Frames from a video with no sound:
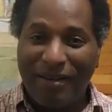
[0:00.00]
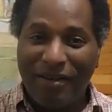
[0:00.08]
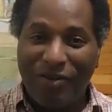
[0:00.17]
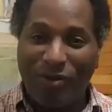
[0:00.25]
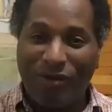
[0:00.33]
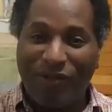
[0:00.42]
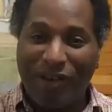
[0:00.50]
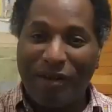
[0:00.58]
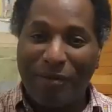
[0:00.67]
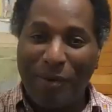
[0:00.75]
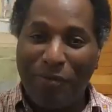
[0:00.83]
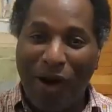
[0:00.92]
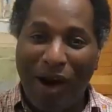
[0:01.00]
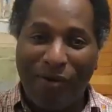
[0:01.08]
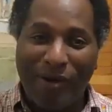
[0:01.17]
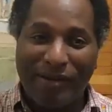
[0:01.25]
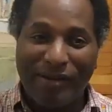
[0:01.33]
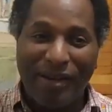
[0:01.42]
in order for there to be
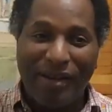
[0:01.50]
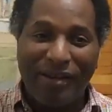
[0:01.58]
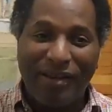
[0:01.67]
progress.